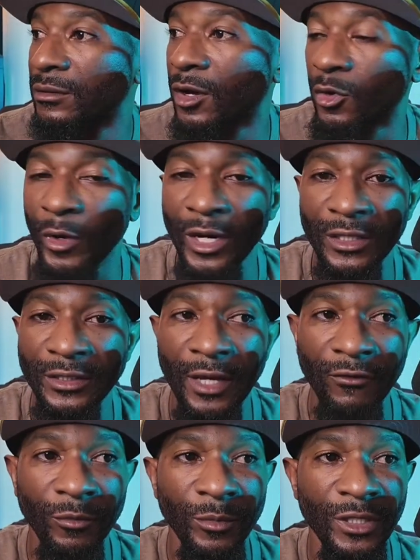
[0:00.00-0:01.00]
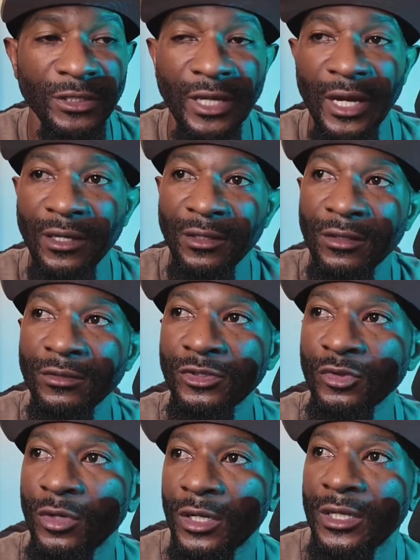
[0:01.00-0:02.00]
a regular day for me is like,
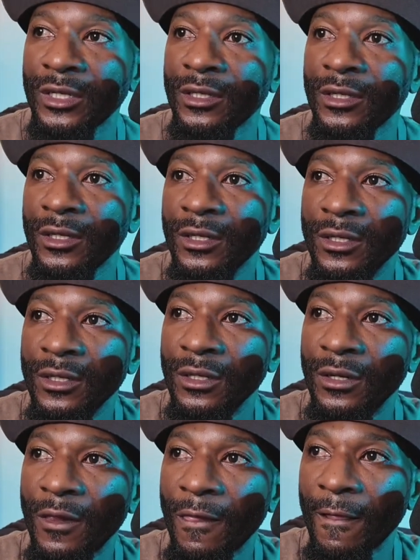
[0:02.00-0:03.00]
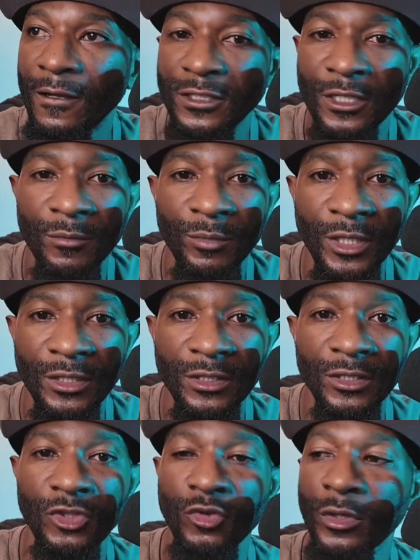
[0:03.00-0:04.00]
210
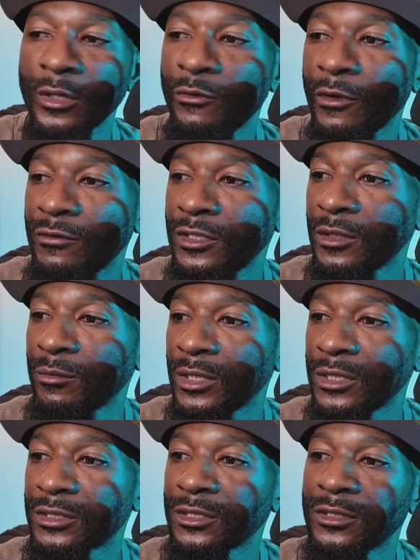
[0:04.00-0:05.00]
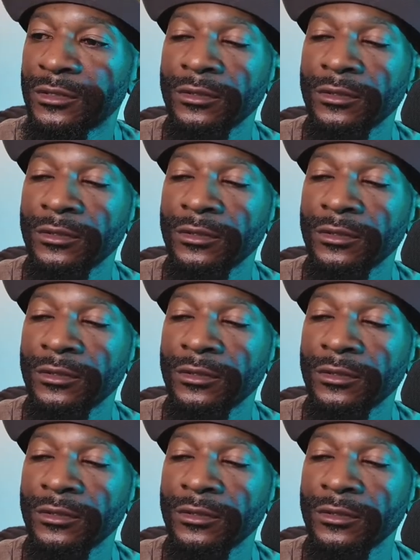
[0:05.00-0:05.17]
pieces, 215 pieces,